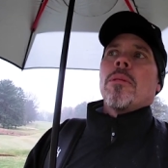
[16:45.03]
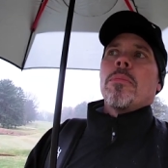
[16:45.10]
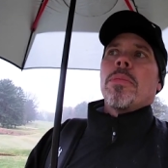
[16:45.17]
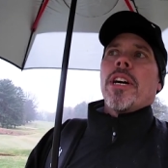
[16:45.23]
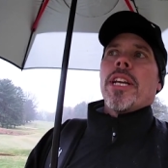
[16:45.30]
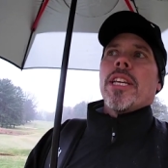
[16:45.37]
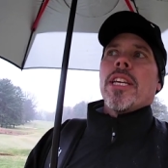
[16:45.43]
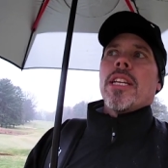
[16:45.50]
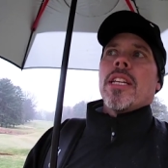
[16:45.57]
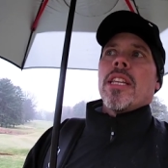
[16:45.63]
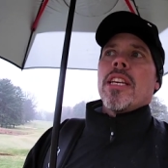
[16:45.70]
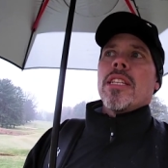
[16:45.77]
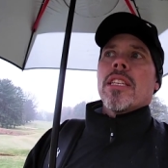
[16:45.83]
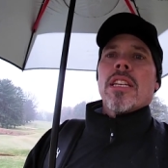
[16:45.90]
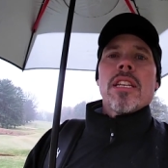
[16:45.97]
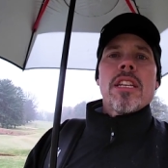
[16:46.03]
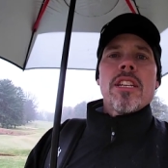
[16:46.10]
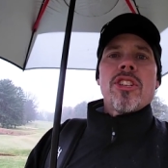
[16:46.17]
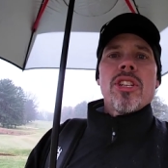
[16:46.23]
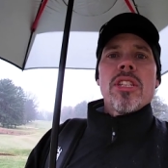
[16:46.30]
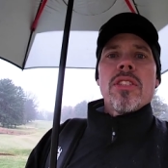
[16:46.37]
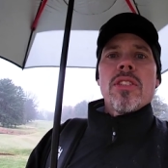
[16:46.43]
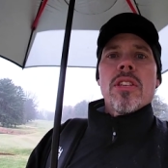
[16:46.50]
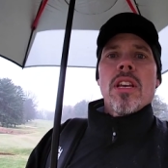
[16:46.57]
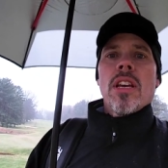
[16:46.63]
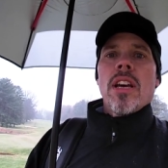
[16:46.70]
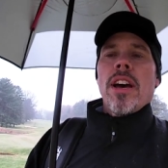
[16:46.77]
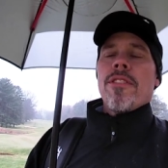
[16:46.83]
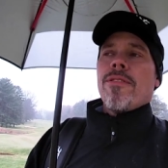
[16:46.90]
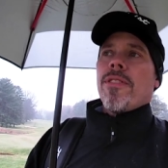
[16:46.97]
But in these conditions,
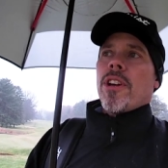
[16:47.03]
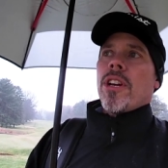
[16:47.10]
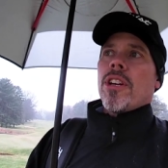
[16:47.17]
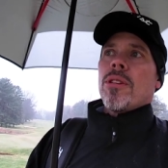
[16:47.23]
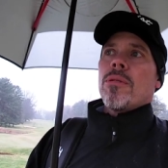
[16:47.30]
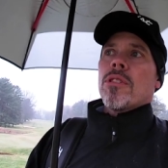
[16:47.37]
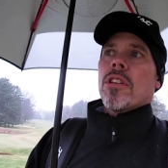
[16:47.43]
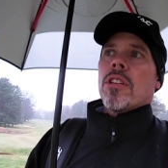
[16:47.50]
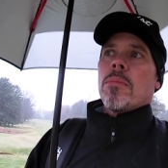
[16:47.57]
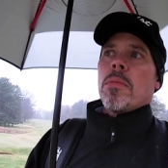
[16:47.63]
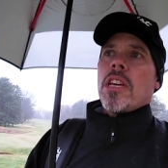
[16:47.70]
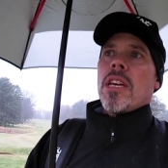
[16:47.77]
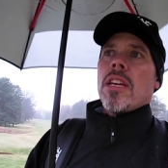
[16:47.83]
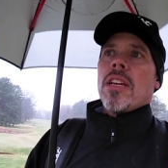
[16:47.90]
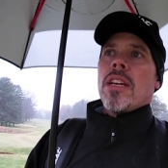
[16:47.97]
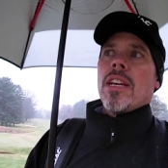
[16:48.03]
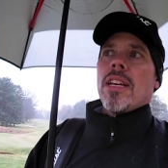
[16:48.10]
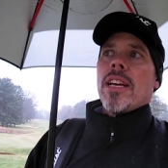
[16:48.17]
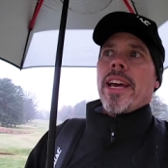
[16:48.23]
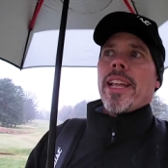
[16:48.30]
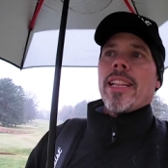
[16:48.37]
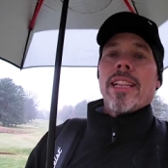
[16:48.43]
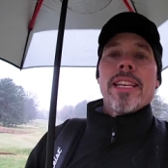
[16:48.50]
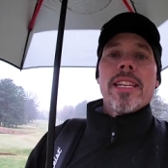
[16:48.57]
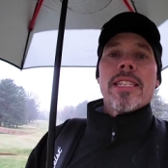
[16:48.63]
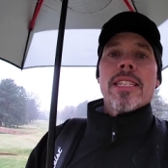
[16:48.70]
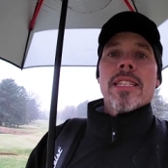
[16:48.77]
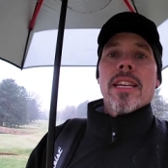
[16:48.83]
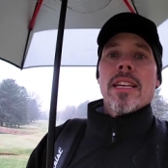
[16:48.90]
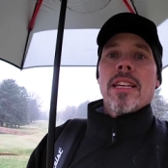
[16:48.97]
I figured it was going to be at
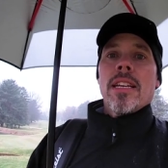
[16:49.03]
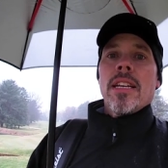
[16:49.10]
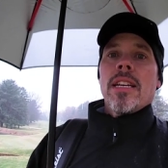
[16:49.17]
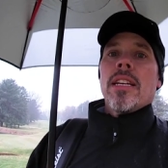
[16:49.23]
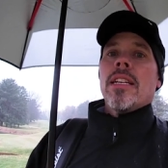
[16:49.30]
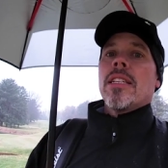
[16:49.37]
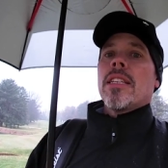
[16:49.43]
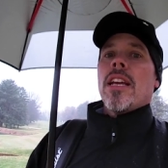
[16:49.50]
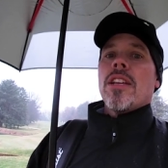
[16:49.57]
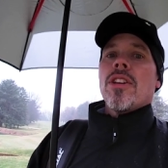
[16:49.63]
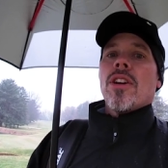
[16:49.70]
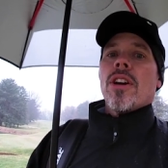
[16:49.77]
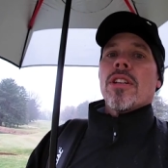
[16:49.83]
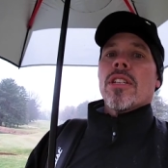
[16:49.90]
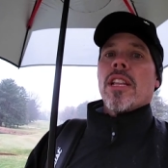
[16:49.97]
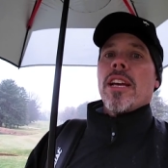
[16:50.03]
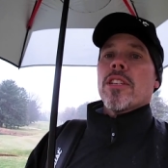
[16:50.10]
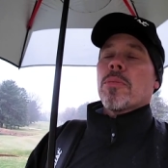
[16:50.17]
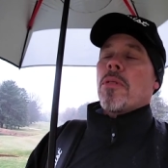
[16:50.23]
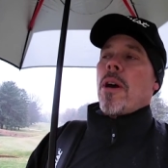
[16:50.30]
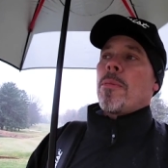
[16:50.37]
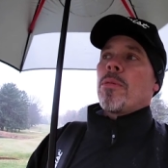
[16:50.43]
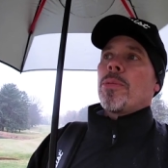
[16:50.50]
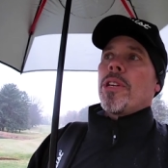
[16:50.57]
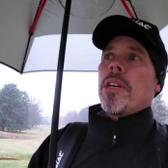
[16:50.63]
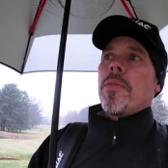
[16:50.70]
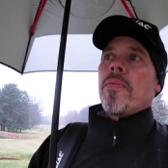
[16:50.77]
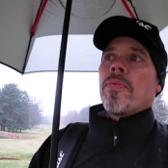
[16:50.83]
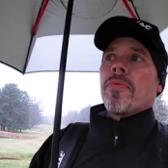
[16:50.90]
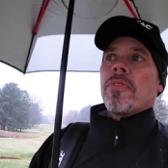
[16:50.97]
least ten yards less probably.
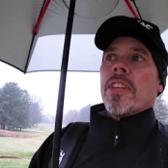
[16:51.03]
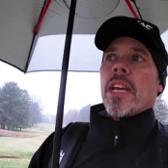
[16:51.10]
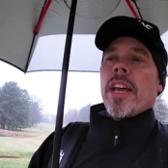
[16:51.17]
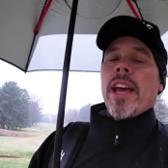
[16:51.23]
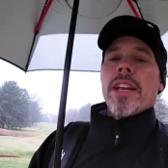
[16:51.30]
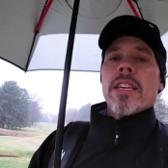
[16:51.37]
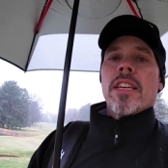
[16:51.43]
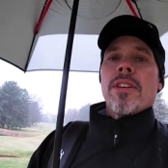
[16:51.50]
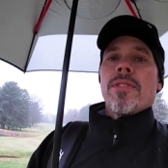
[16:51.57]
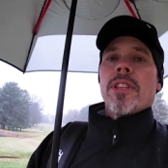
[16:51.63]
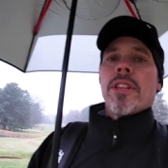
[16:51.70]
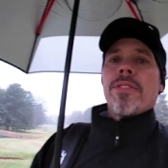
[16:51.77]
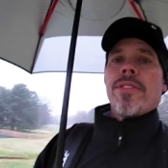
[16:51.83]
And given the